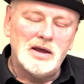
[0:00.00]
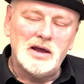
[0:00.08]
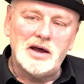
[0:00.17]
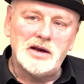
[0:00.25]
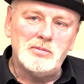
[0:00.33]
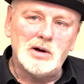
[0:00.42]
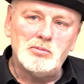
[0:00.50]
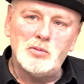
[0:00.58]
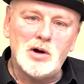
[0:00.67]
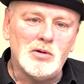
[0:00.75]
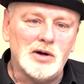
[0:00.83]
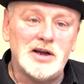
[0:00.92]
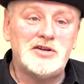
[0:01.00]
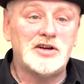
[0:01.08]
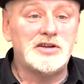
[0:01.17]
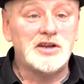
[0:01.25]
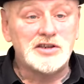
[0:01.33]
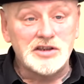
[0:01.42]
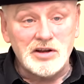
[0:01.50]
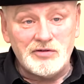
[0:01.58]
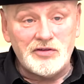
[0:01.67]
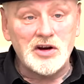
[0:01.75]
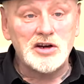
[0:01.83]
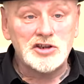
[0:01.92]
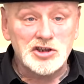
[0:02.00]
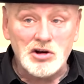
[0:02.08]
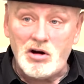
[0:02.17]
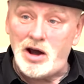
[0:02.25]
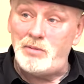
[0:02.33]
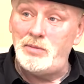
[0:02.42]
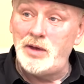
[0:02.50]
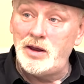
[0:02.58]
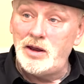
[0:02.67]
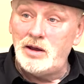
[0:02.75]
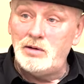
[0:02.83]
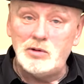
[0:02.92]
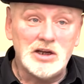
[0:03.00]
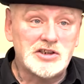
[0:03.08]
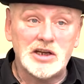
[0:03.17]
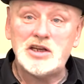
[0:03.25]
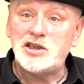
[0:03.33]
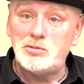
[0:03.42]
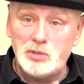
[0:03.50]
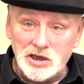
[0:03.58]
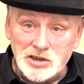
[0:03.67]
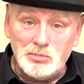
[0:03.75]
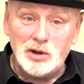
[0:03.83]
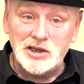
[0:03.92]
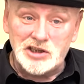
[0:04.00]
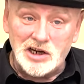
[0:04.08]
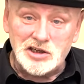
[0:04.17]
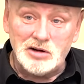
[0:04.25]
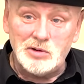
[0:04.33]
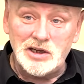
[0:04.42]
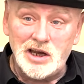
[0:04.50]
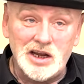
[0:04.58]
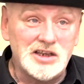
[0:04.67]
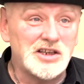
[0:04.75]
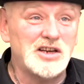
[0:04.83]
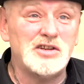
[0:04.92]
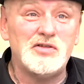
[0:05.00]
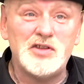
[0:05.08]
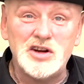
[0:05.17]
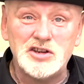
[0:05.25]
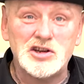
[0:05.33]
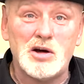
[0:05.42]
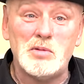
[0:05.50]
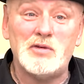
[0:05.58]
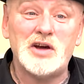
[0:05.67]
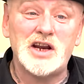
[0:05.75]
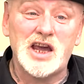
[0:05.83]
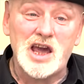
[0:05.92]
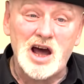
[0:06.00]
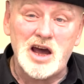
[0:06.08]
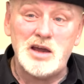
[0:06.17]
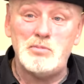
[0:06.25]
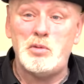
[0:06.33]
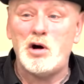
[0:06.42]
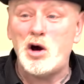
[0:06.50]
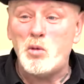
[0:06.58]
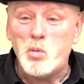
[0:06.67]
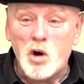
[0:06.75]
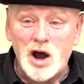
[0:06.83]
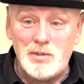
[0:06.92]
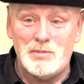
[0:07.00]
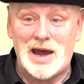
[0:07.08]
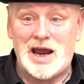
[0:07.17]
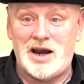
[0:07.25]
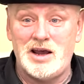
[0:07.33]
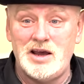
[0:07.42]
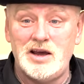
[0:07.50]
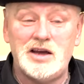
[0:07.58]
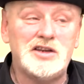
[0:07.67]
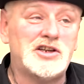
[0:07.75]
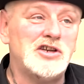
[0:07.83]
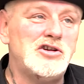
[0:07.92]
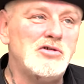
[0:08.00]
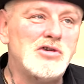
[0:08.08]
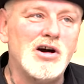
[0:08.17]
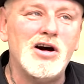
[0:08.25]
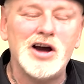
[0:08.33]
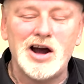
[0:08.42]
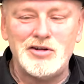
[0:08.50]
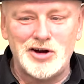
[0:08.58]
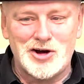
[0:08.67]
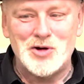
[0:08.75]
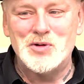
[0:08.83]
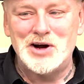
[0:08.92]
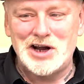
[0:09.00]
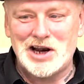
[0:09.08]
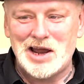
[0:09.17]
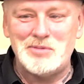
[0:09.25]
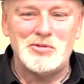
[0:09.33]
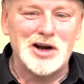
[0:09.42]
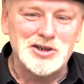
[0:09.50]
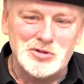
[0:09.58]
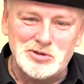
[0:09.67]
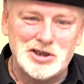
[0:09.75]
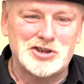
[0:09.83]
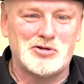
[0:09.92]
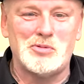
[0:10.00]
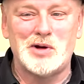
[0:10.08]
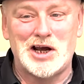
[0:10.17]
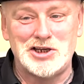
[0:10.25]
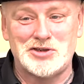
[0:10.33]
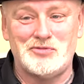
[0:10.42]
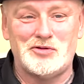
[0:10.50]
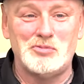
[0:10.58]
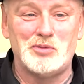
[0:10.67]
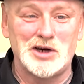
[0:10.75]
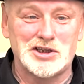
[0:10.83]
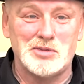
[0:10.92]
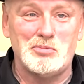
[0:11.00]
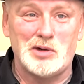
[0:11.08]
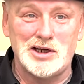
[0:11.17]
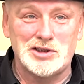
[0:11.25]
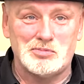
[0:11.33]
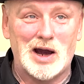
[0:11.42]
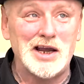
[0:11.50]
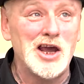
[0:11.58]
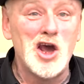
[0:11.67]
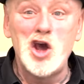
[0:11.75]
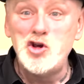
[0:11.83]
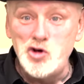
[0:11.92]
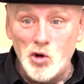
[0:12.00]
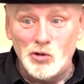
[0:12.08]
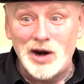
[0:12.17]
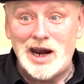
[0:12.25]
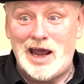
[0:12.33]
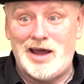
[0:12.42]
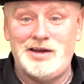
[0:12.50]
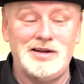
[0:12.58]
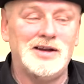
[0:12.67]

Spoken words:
And he went, well, he said, this is the first time. He said, this is Brixton Police Station. I went, yeah. He said, it's the first time I've had a cut in by a white man. He said, you can't go to court and claim racial discrimination from Brixton Police, mate. You're in it.